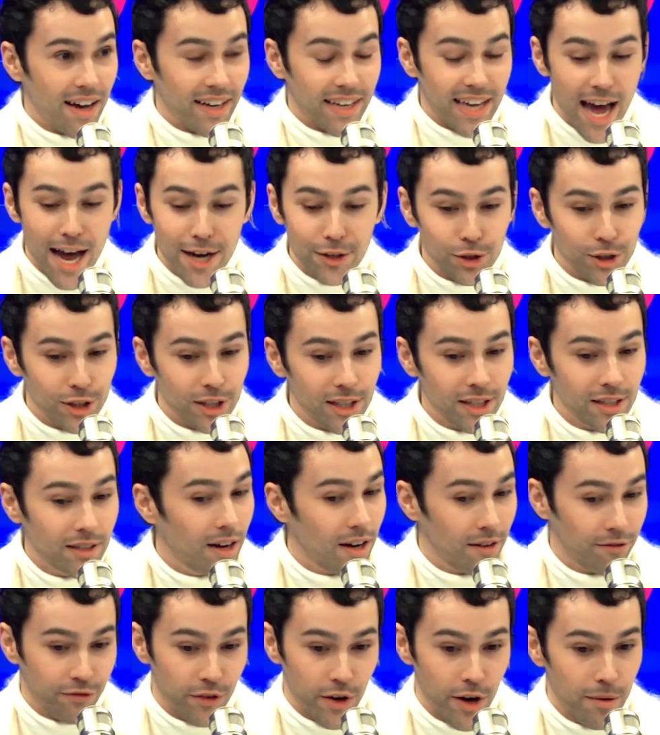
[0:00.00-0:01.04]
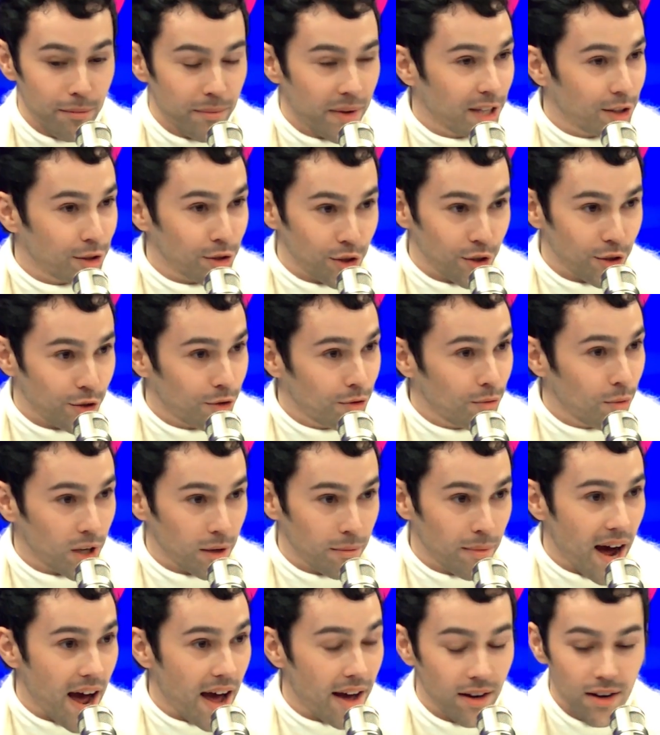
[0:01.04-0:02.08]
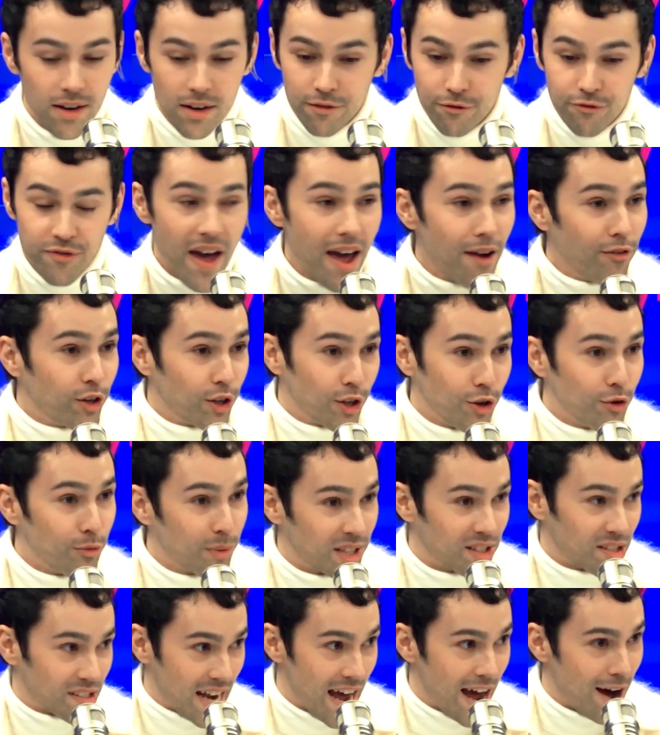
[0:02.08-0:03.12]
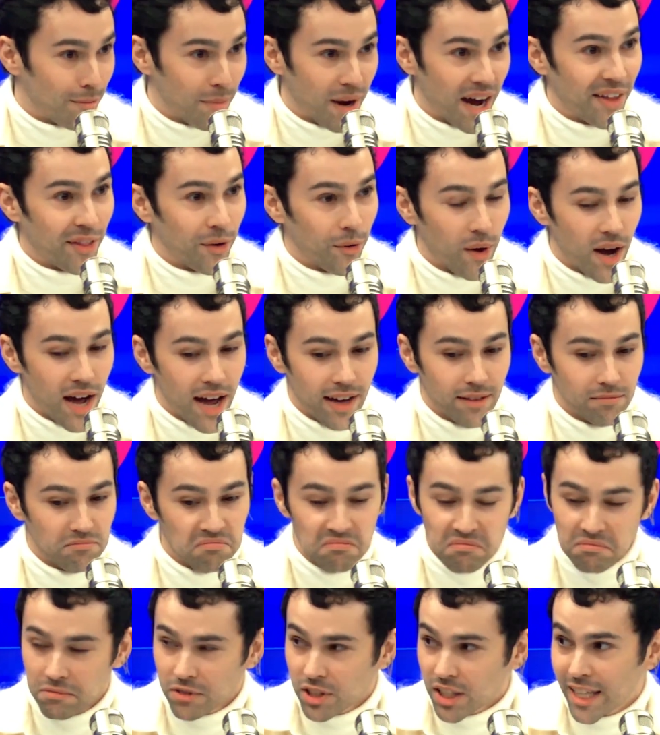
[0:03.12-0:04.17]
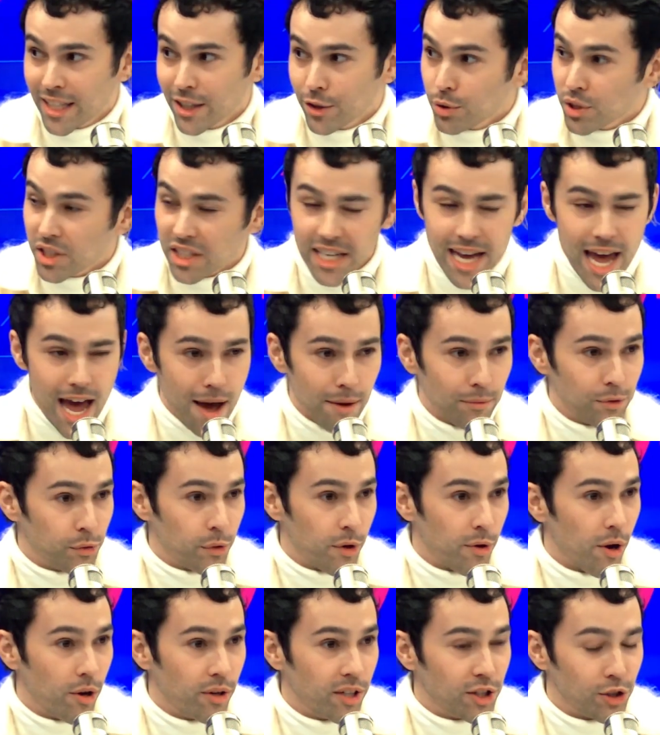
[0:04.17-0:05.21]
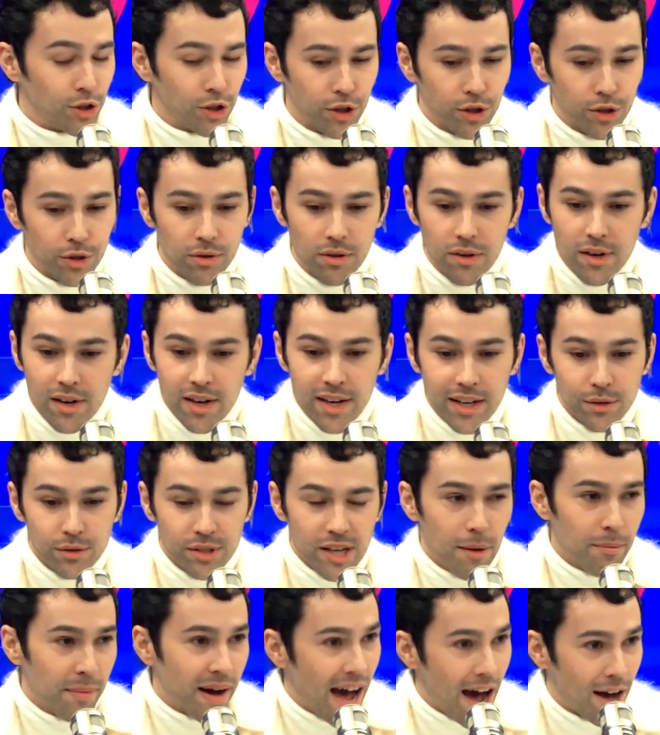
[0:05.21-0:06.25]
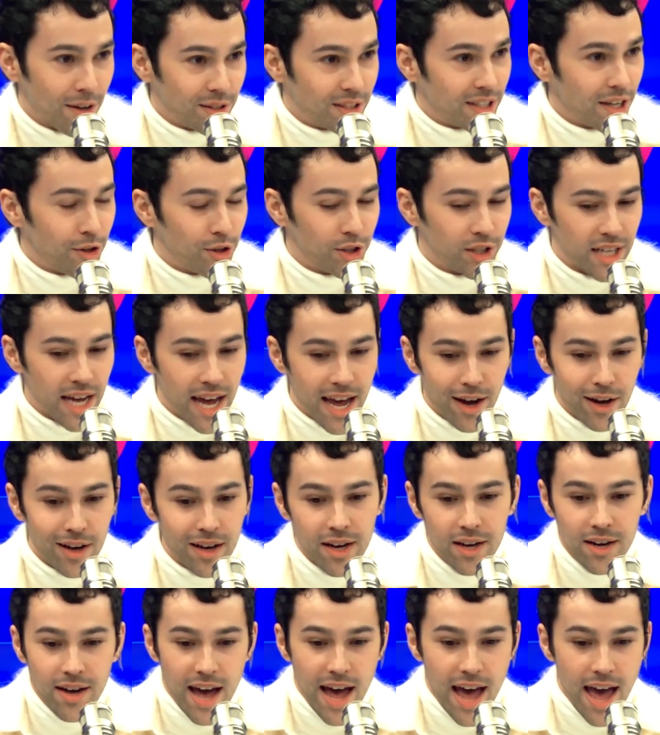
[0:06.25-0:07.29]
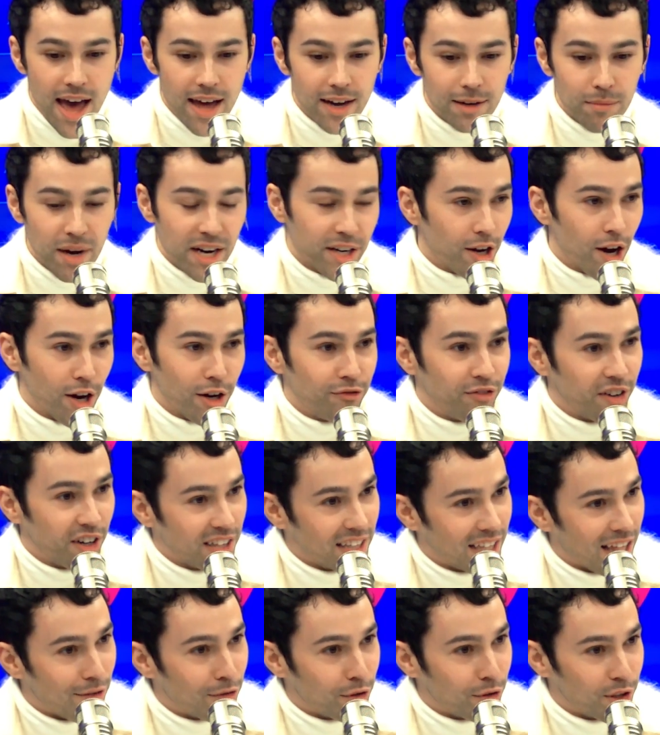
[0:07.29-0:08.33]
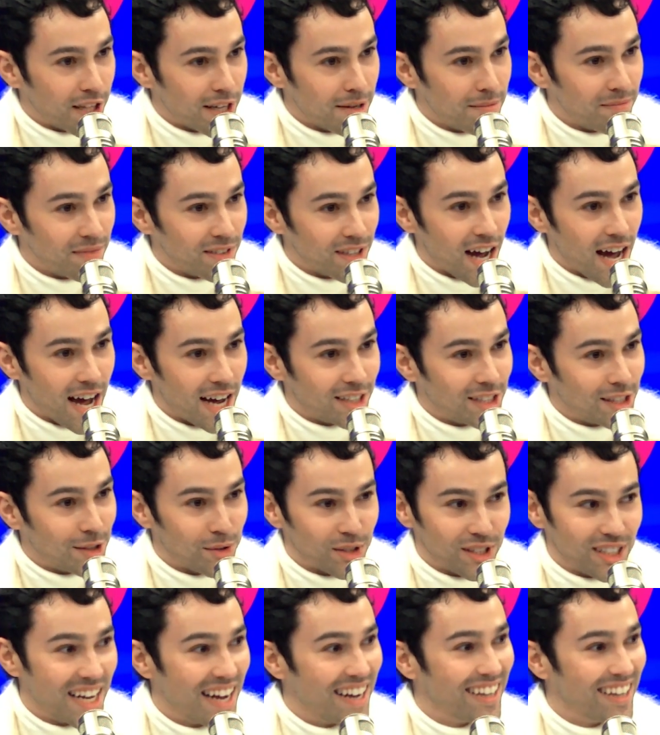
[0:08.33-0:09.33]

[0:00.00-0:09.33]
Keshi from It's You, one of my Favorite humans now, by the way. Wow. Slid into his DMs. We wrote it's you. He was at my house the other day, and my daughter fell in love with him. Uh, she was